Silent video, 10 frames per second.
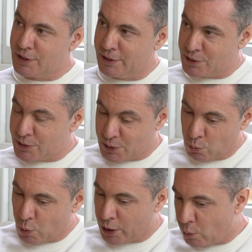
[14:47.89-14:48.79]
and this is the
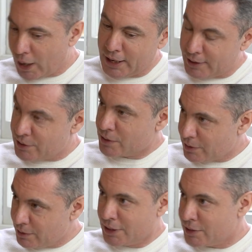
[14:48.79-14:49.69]
one way,
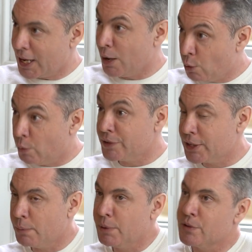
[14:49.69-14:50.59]
this always
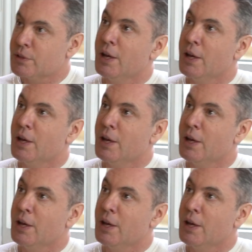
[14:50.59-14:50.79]
happens